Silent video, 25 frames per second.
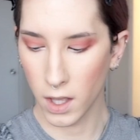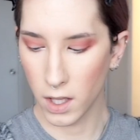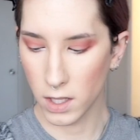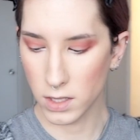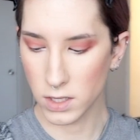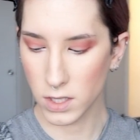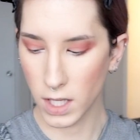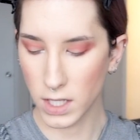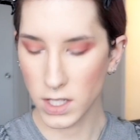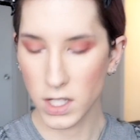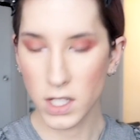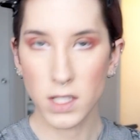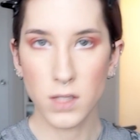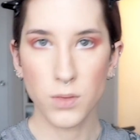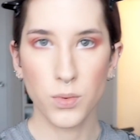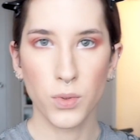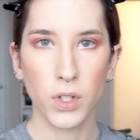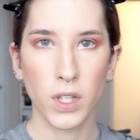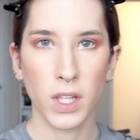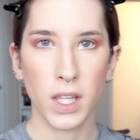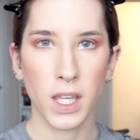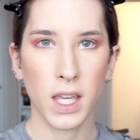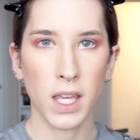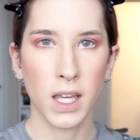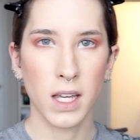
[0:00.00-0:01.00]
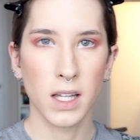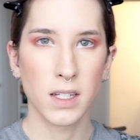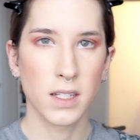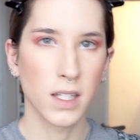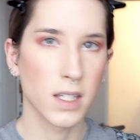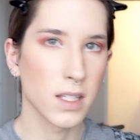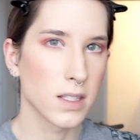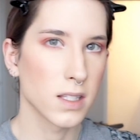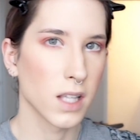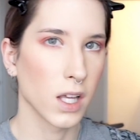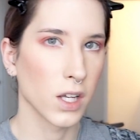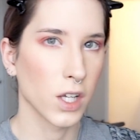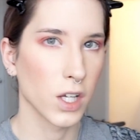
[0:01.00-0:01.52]
So it just really
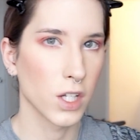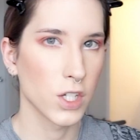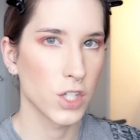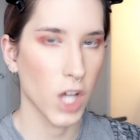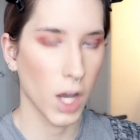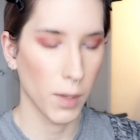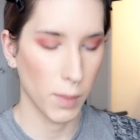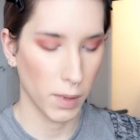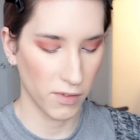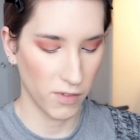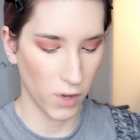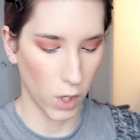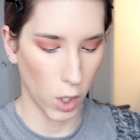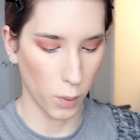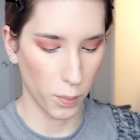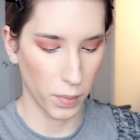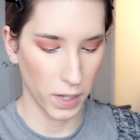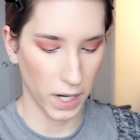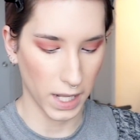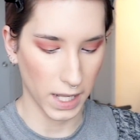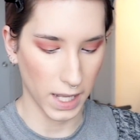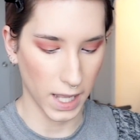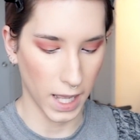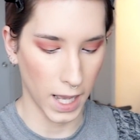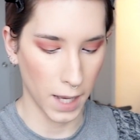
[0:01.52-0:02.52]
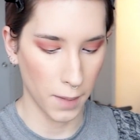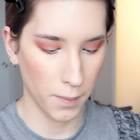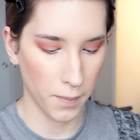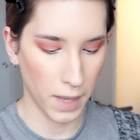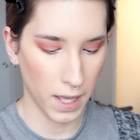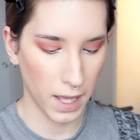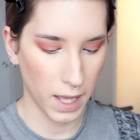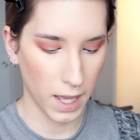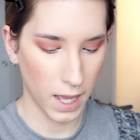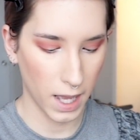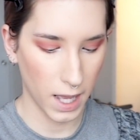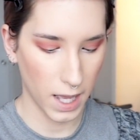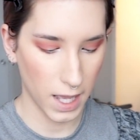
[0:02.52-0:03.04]
does a good job of opening up
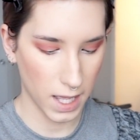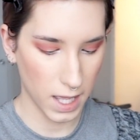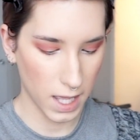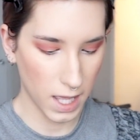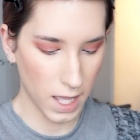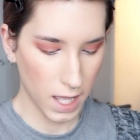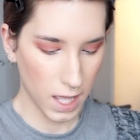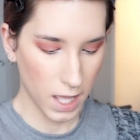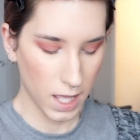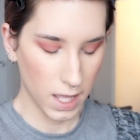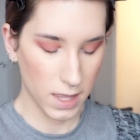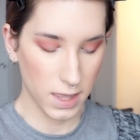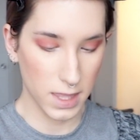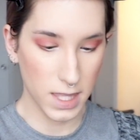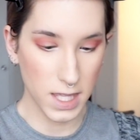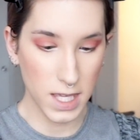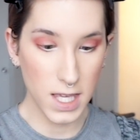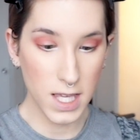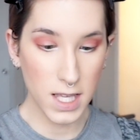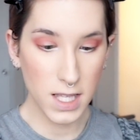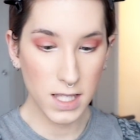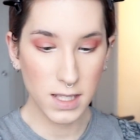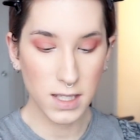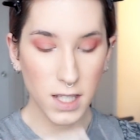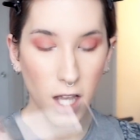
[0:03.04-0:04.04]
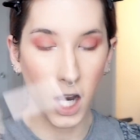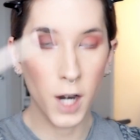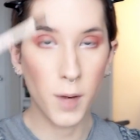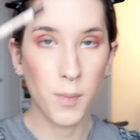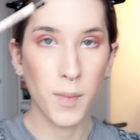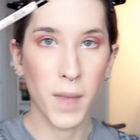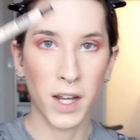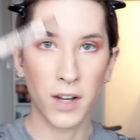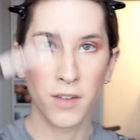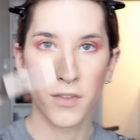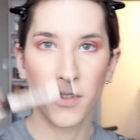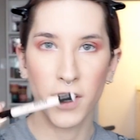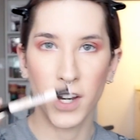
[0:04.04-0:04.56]
my eye. These are
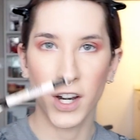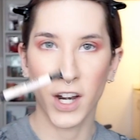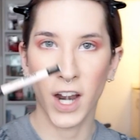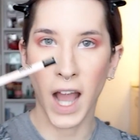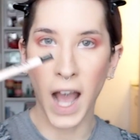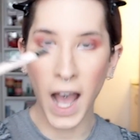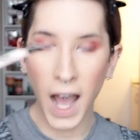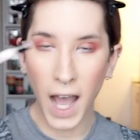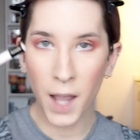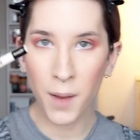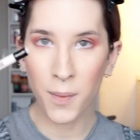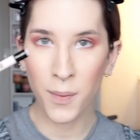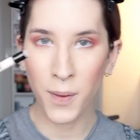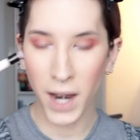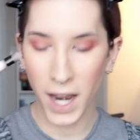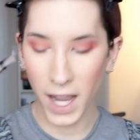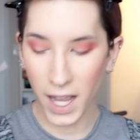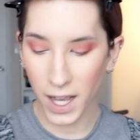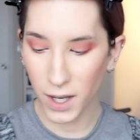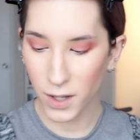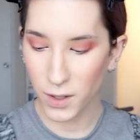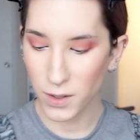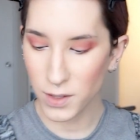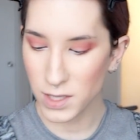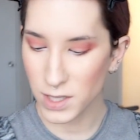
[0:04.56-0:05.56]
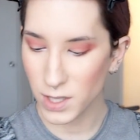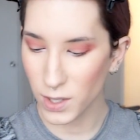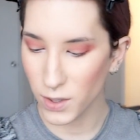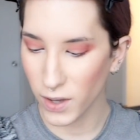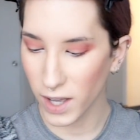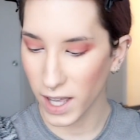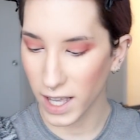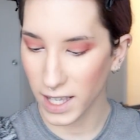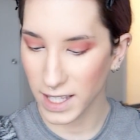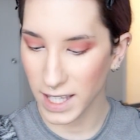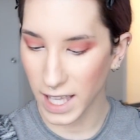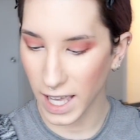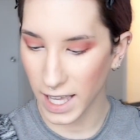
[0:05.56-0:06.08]
meant for your eyebrows. So
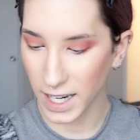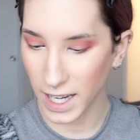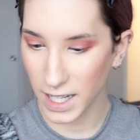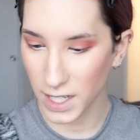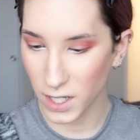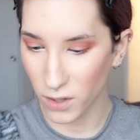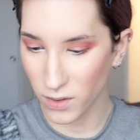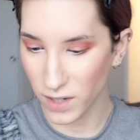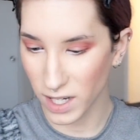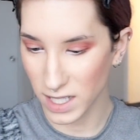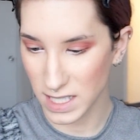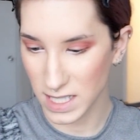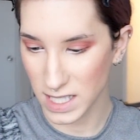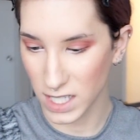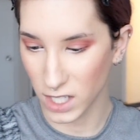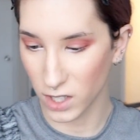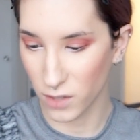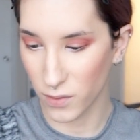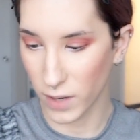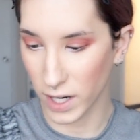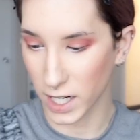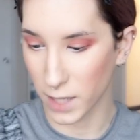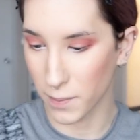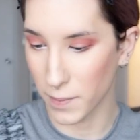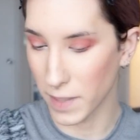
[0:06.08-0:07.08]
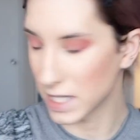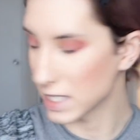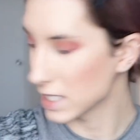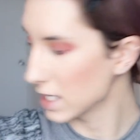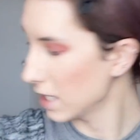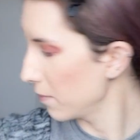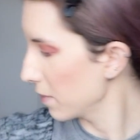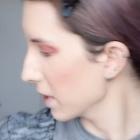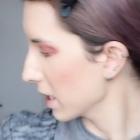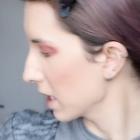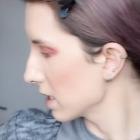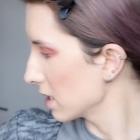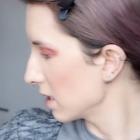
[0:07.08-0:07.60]
again, I don't necessarily recommend it
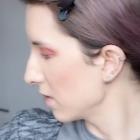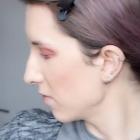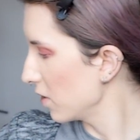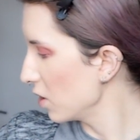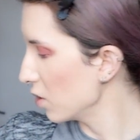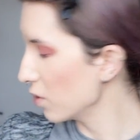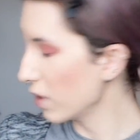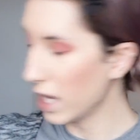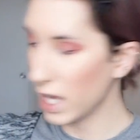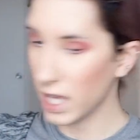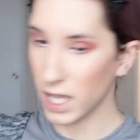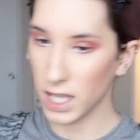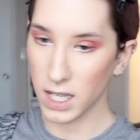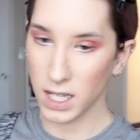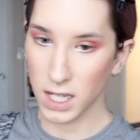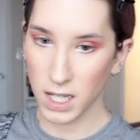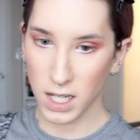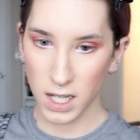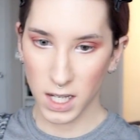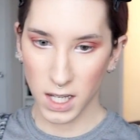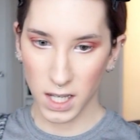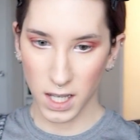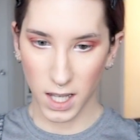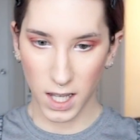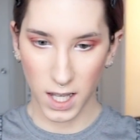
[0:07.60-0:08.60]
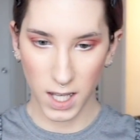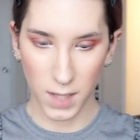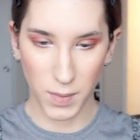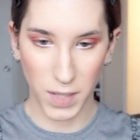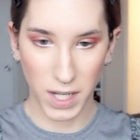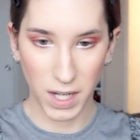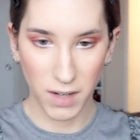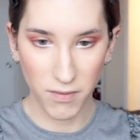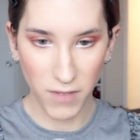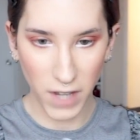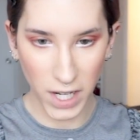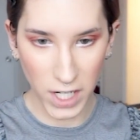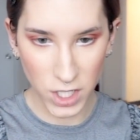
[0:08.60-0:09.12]
because if you get an
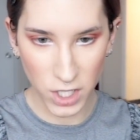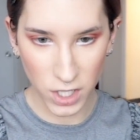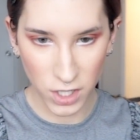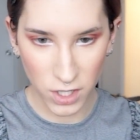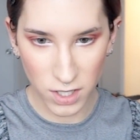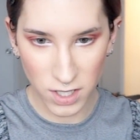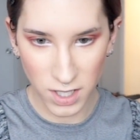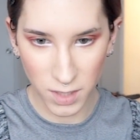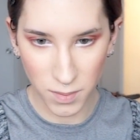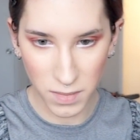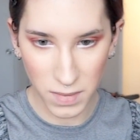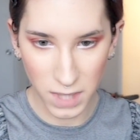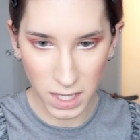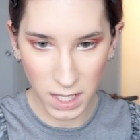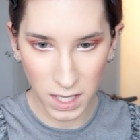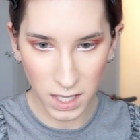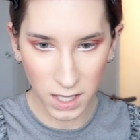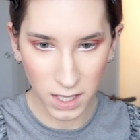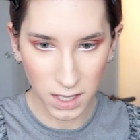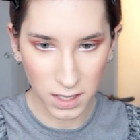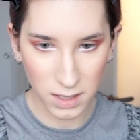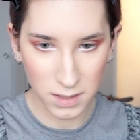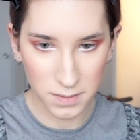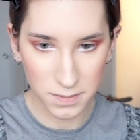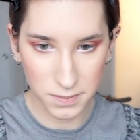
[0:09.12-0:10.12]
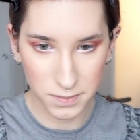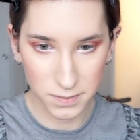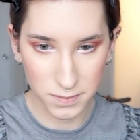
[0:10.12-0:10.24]
infection or something,